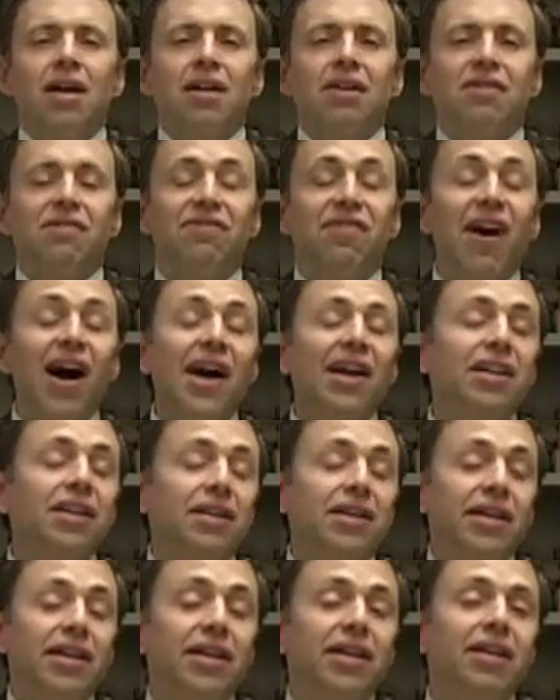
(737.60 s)

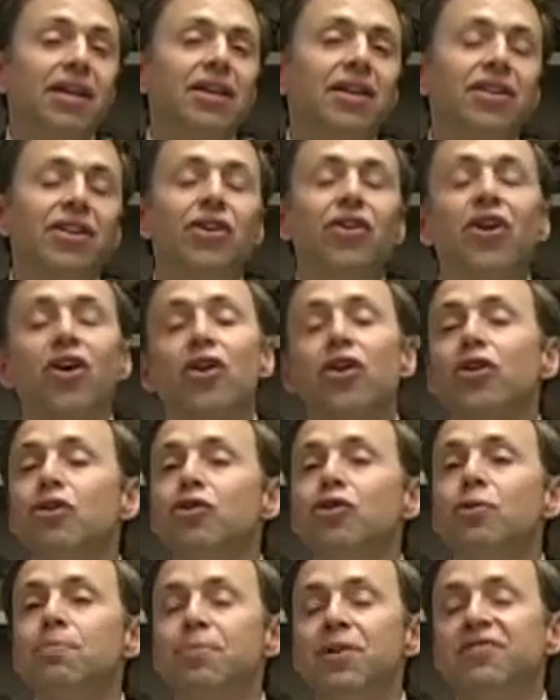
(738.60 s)
Finally, there are a
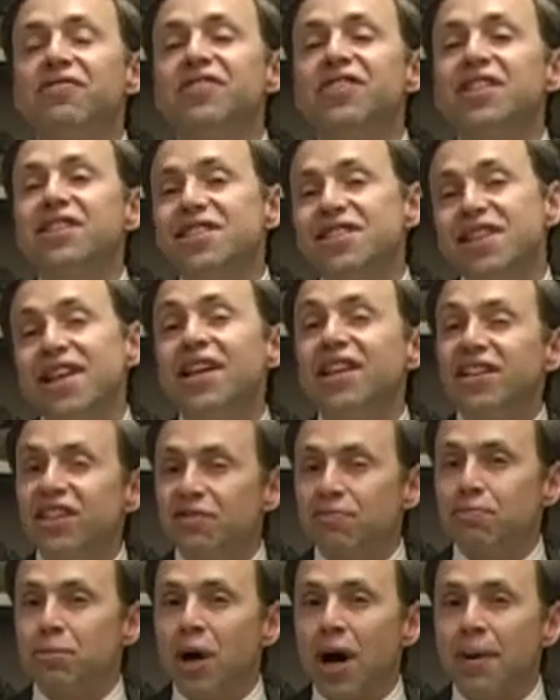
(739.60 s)
group of
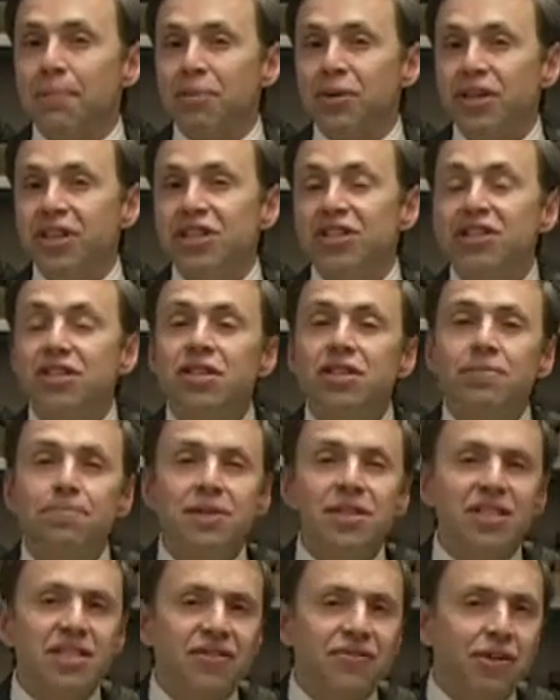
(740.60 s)
distinctive properties to
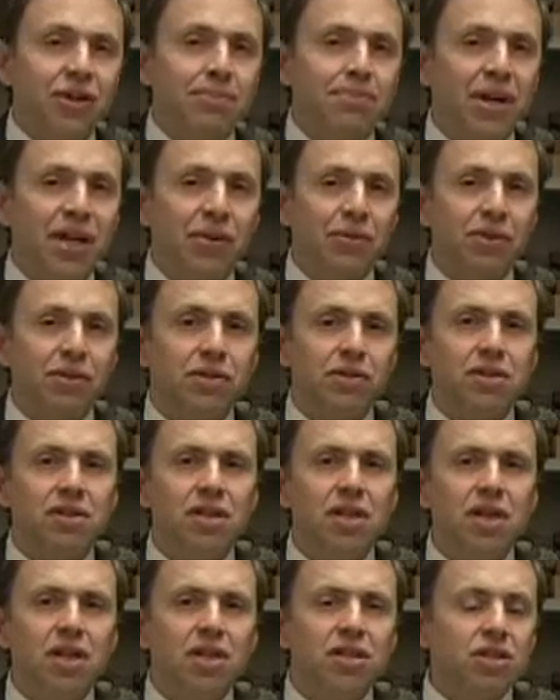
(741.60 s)
specific minerals.
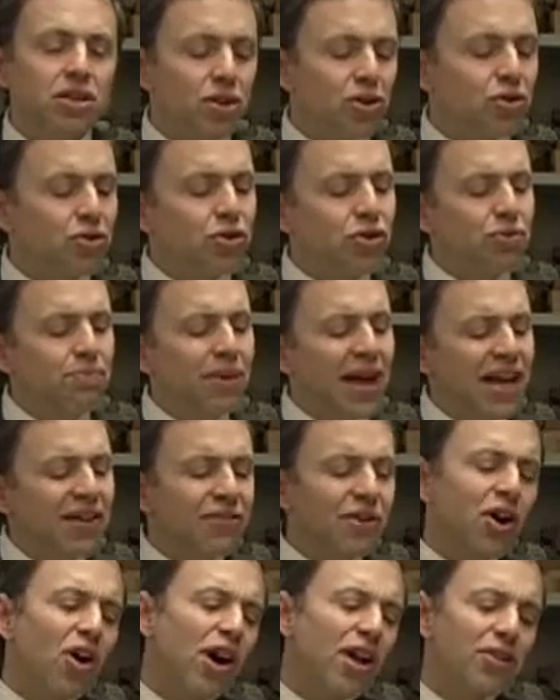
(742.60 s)
So you may have
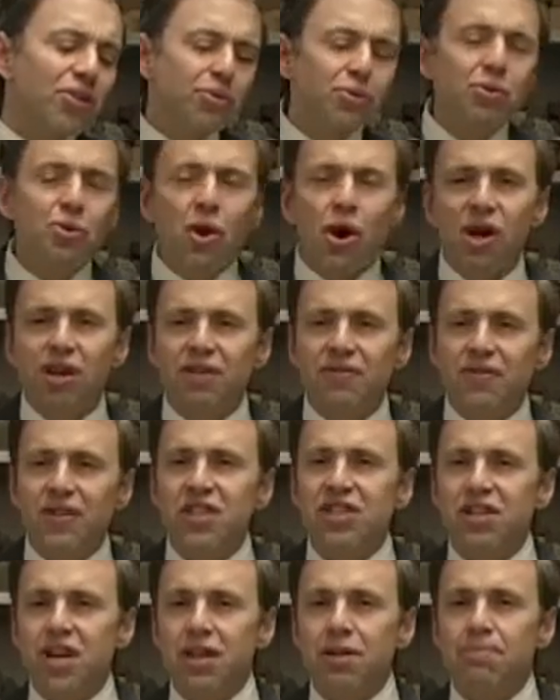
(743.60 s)
gone through all of
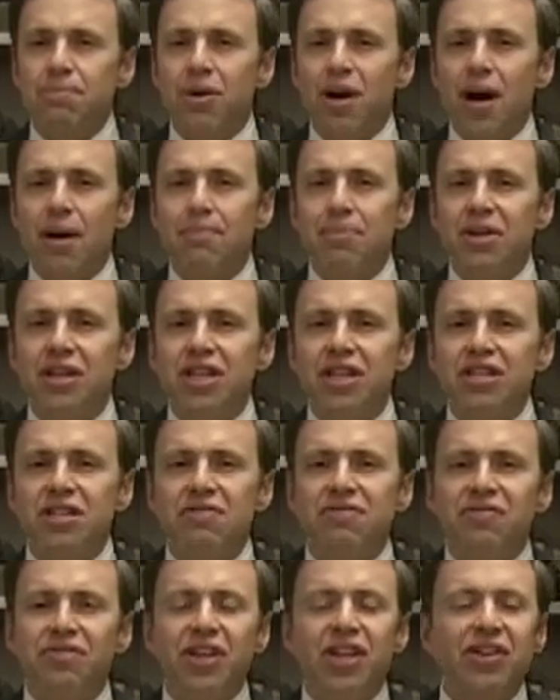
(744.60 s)
these other properties
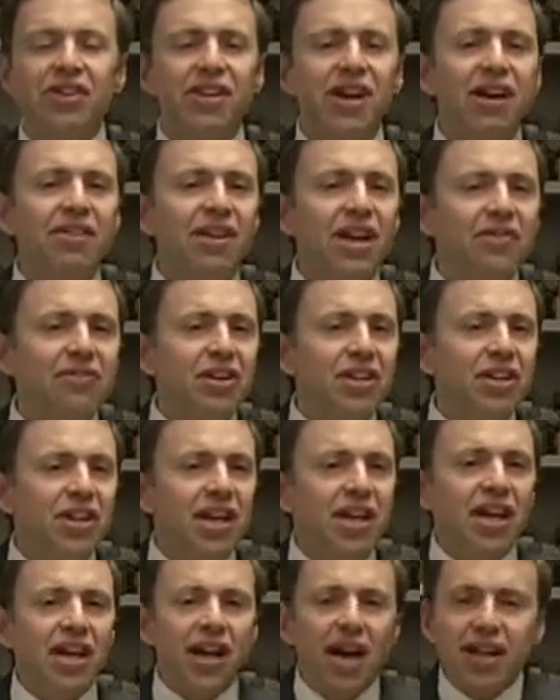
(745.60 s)
and figured out
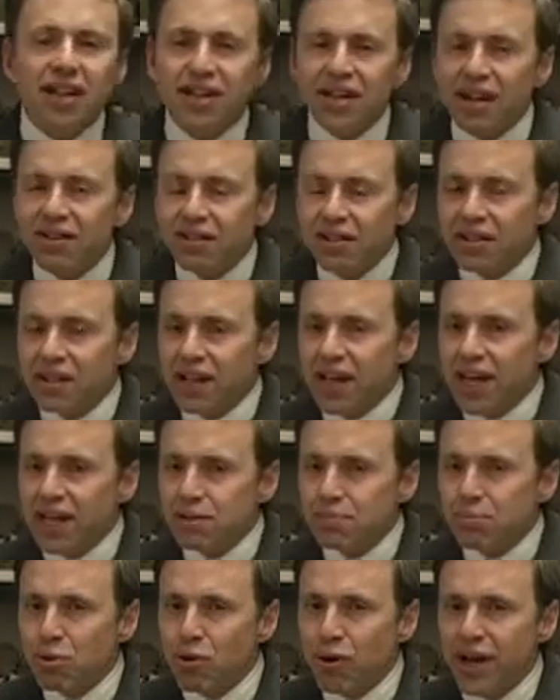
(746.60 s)
everything and got it down to the
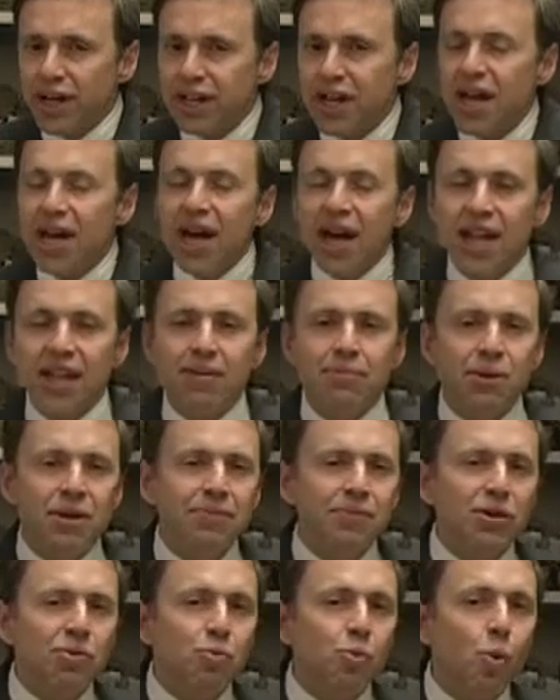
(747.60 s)
last point, and there may
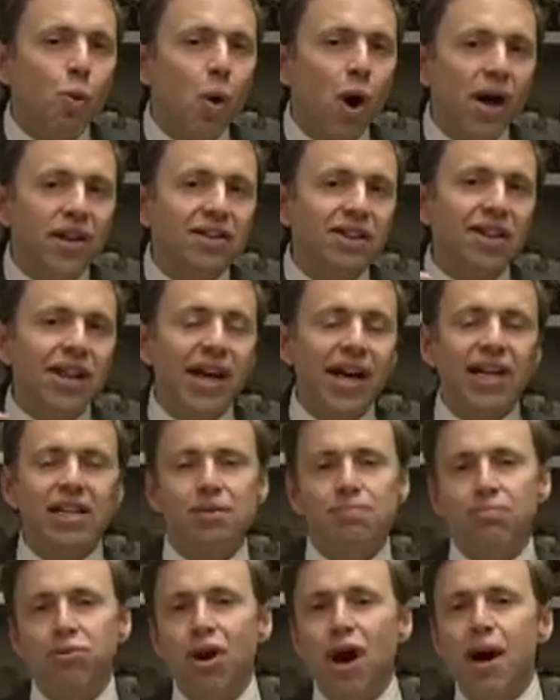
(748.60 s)
be one
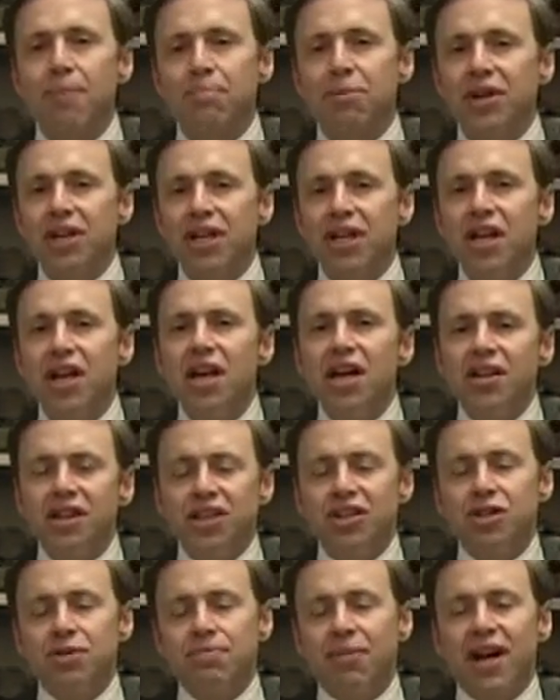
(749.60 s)
last property
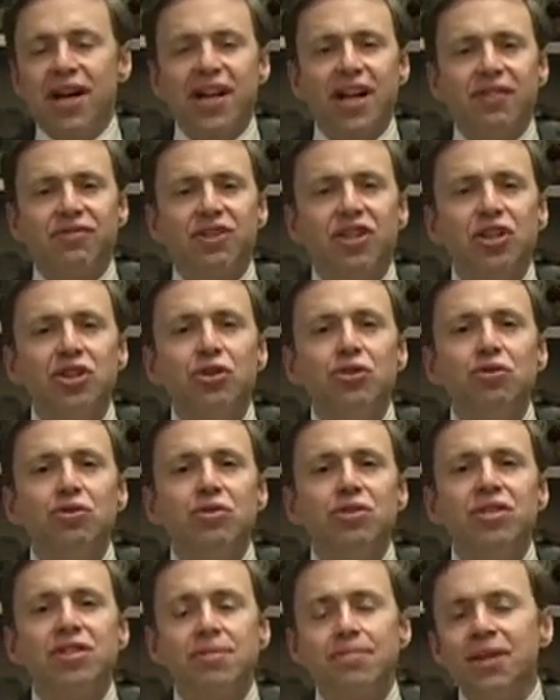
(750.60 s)
that you might have to
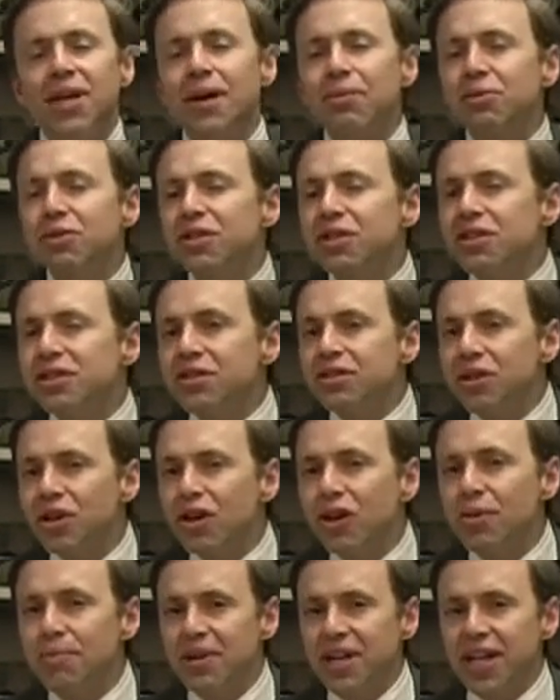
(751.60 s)
use to be able to
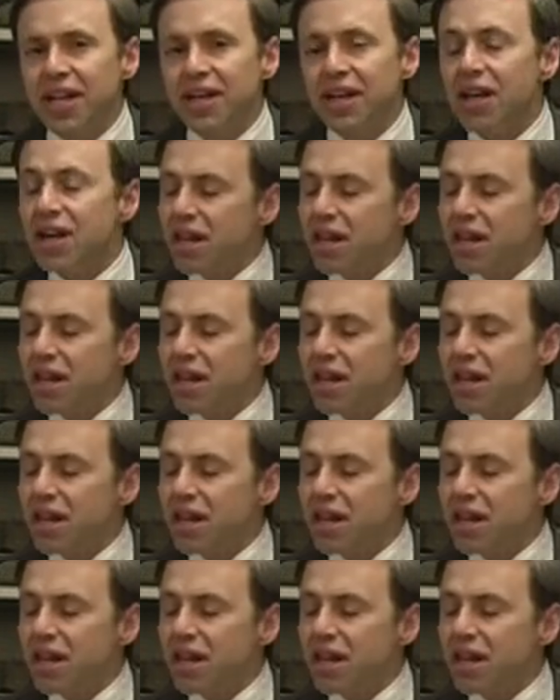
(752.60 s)
determine it.